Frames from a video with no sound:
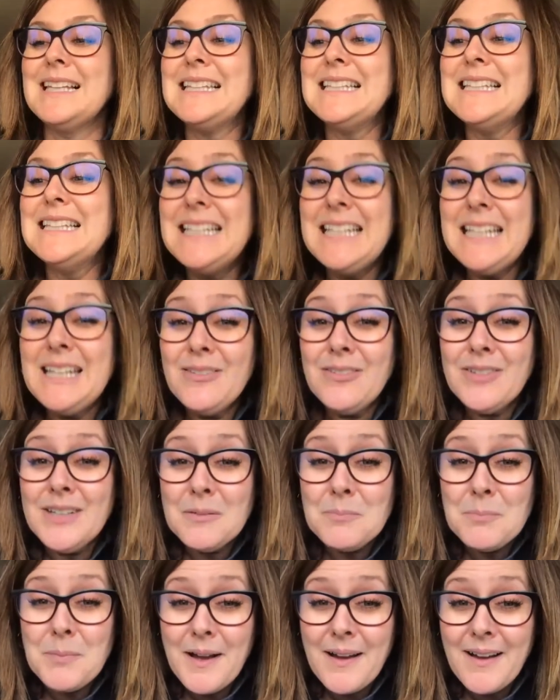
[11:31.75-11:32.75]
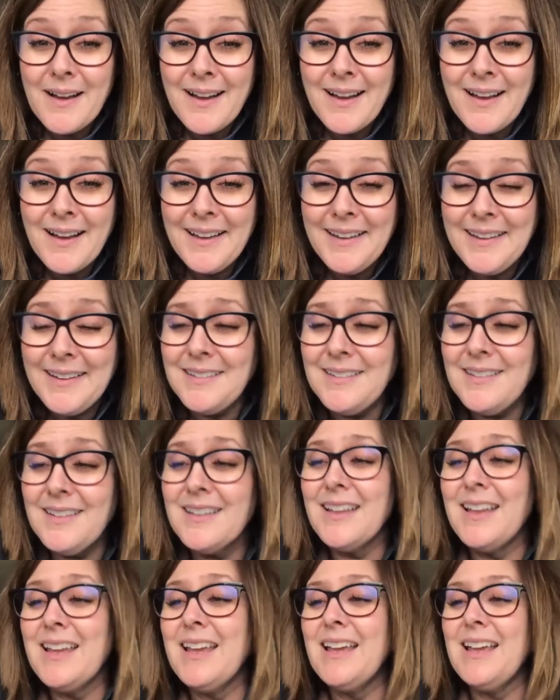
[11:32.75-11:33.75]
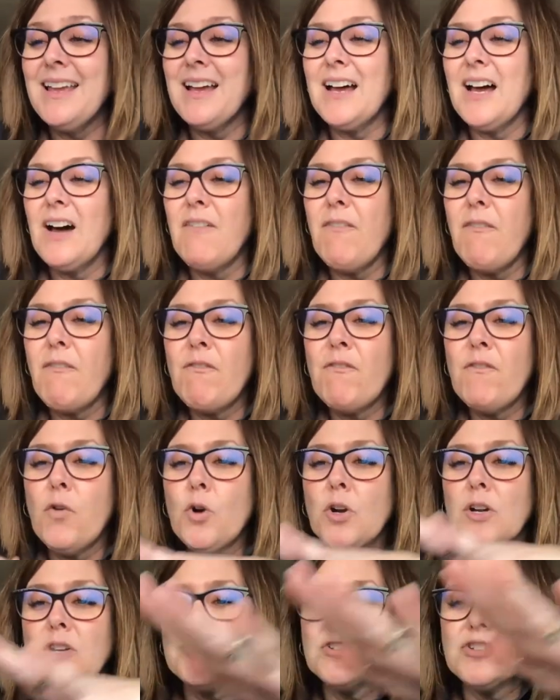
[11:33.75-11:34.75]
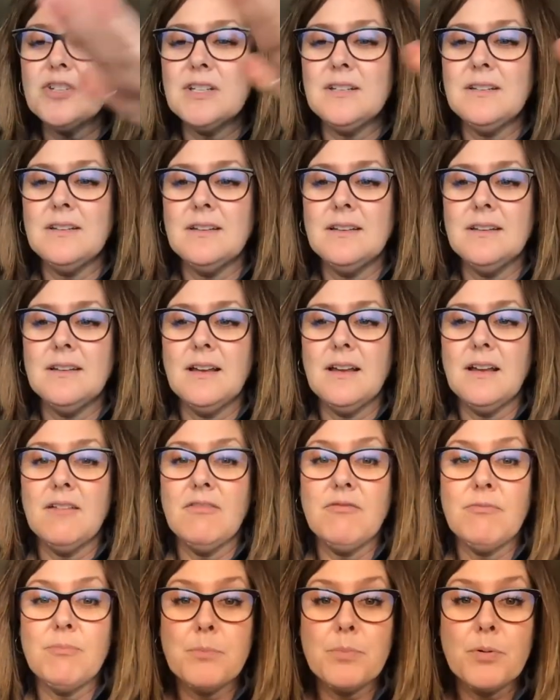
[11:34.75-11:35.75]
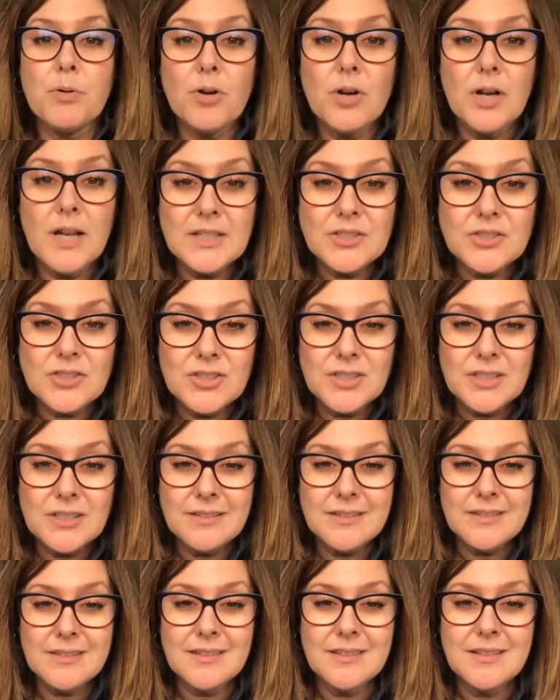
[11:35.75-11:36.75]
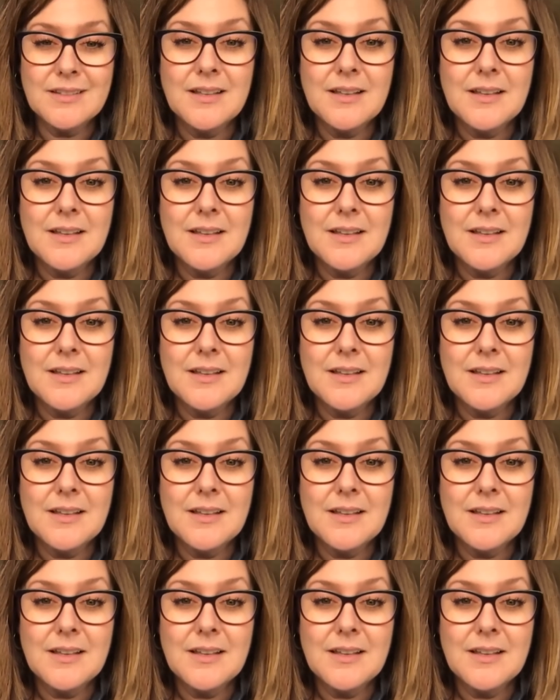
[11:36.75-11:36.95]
leaving behind a fortune of precious